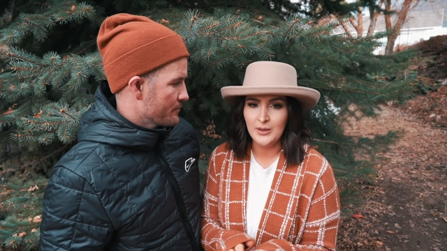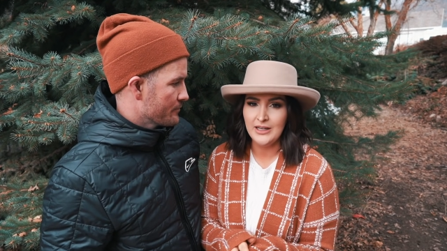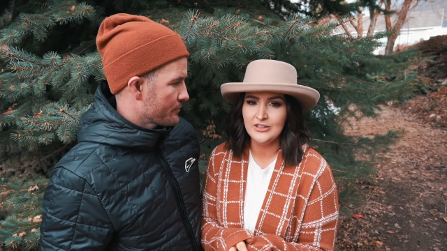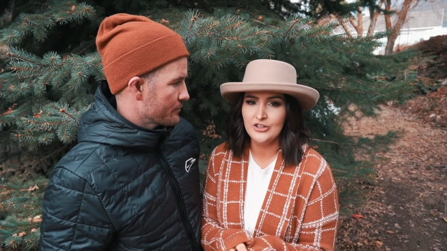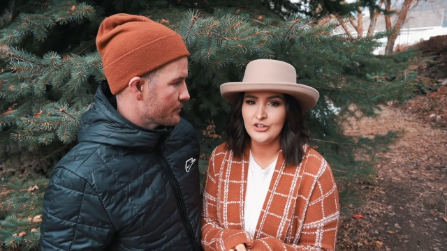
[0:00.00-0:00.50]
Speaker 1: we
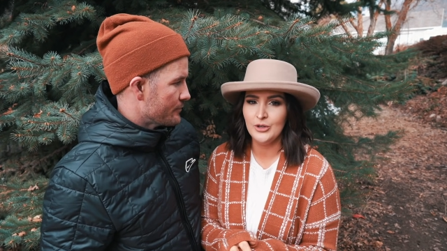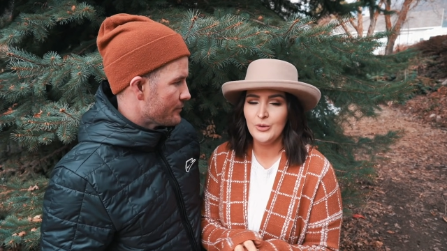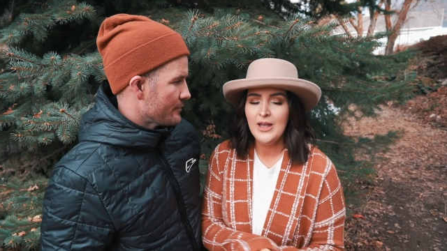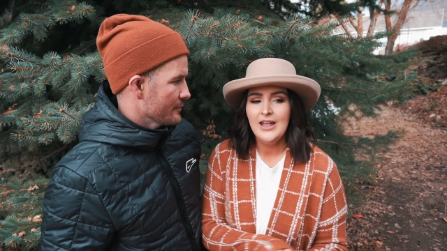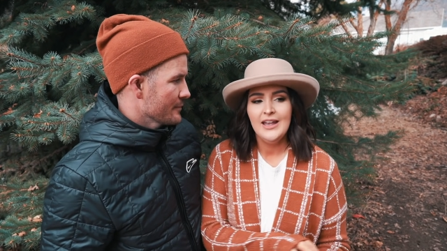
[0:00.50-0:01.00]
need to do
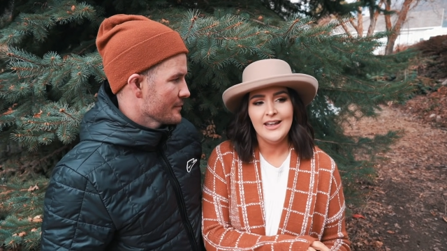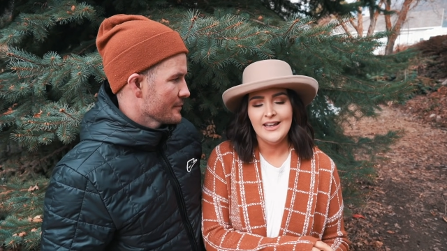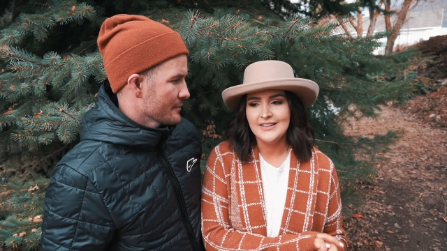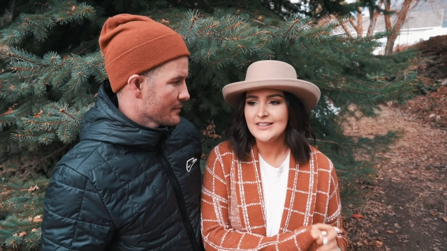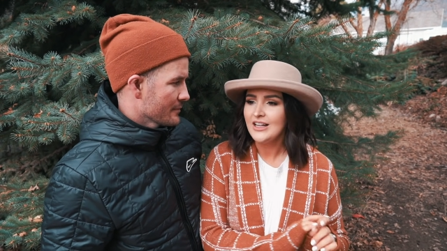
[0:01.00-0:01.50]

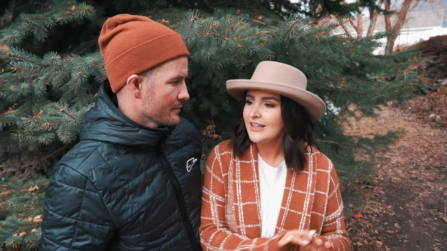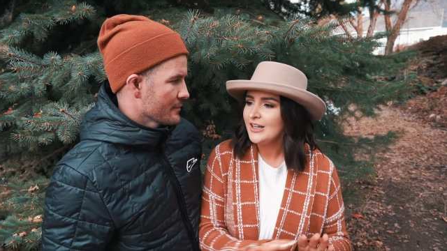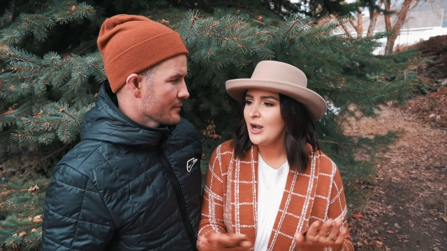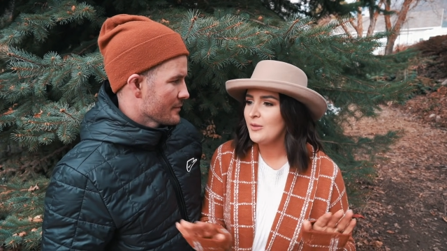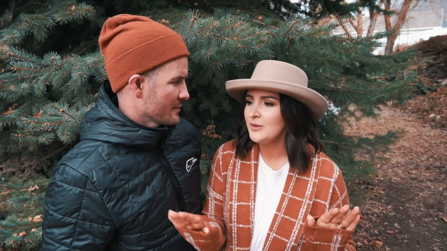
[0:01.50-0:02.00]
is
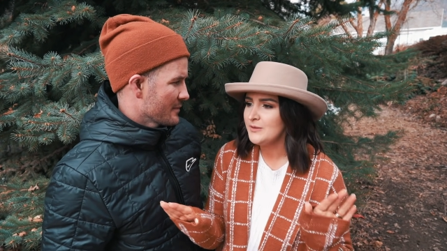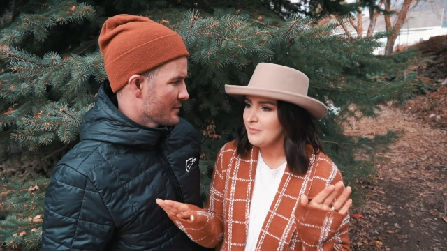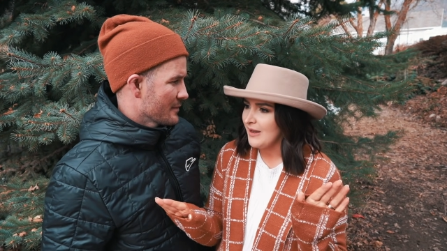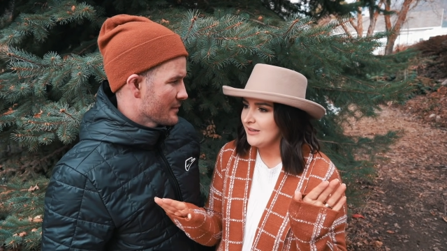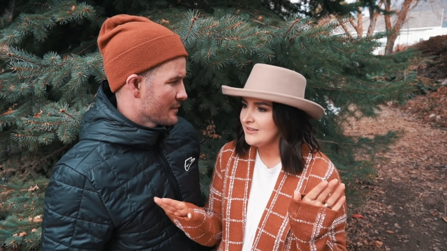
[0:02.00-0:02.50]
clear out the
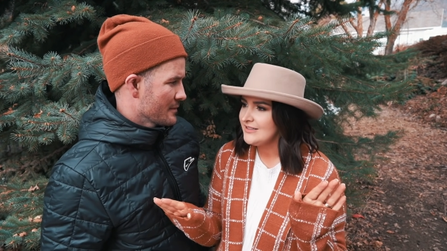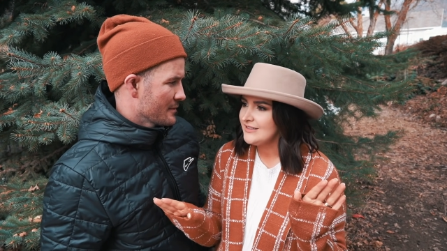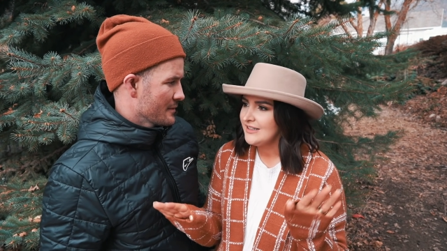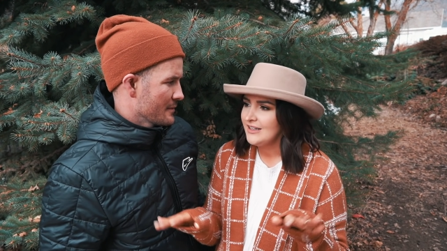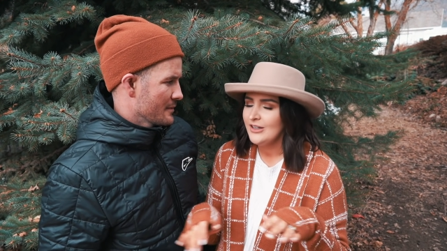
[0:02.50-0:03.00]
space
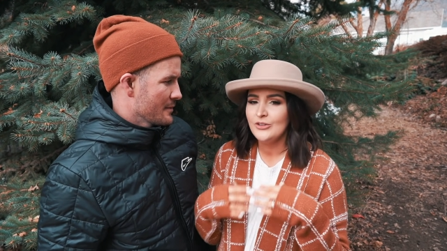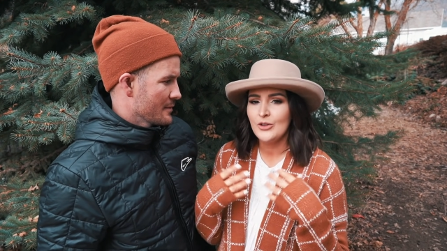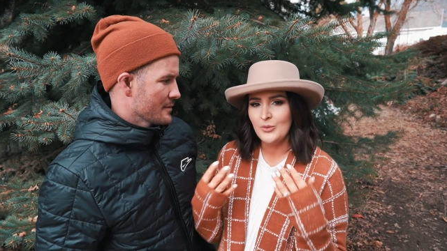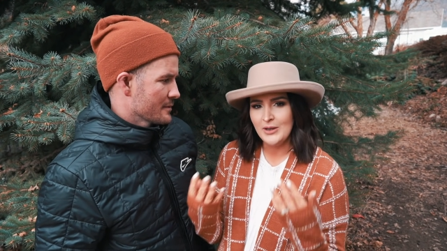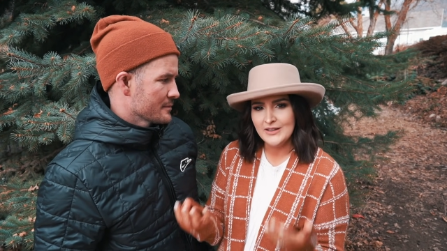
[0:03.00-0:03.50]
so
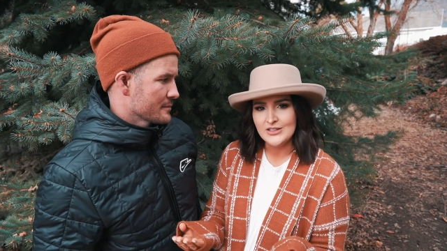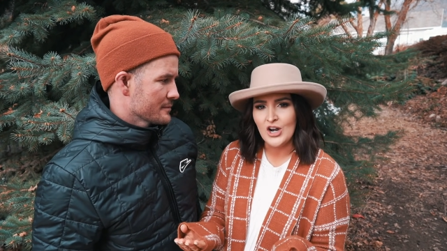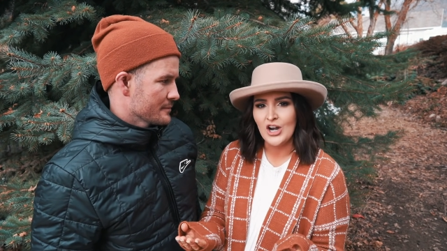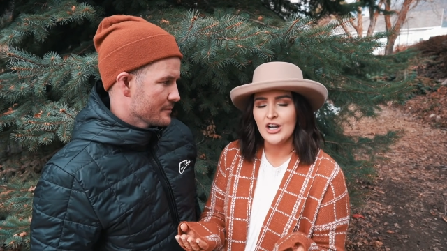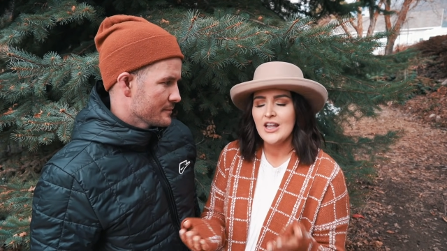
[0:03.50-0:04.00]
that we can
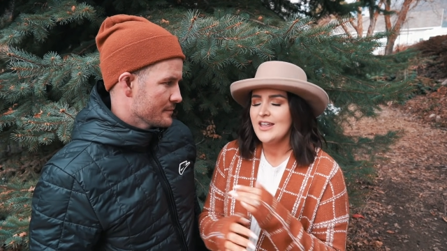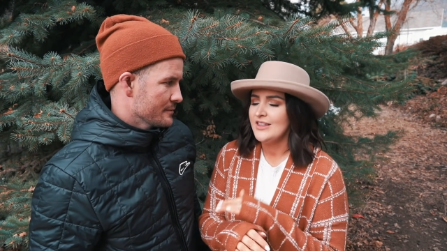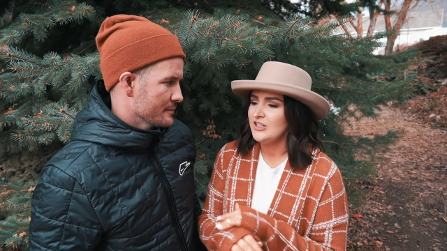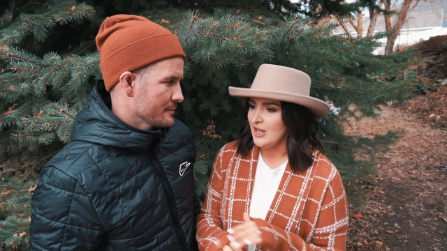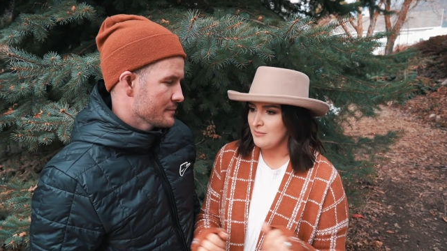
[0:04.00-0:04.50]
start
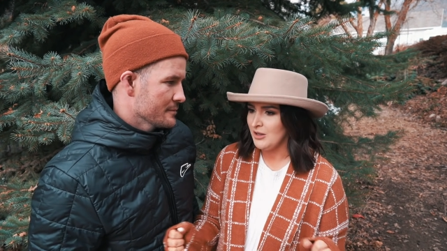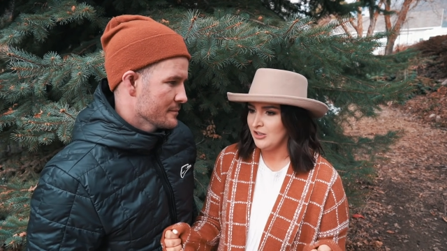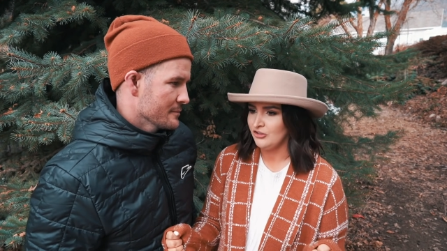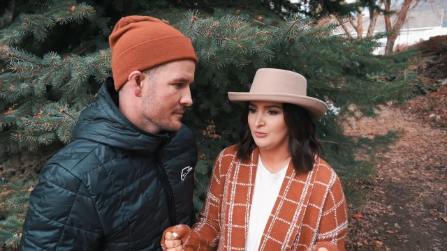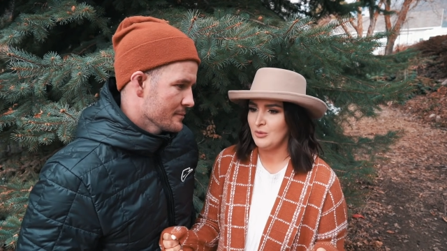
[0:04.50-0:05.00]
the
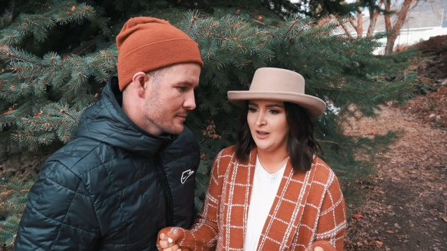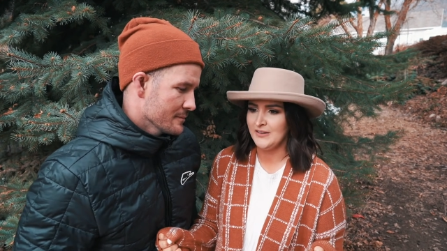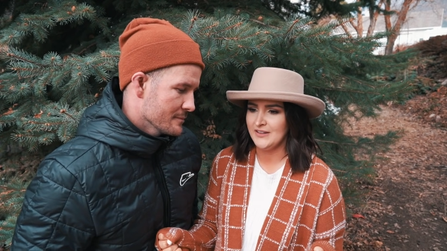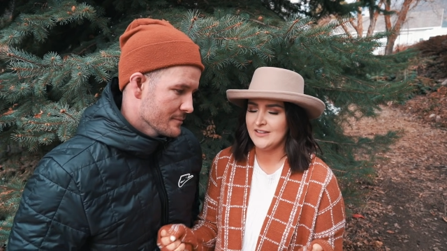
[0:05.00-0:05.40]
demolition process.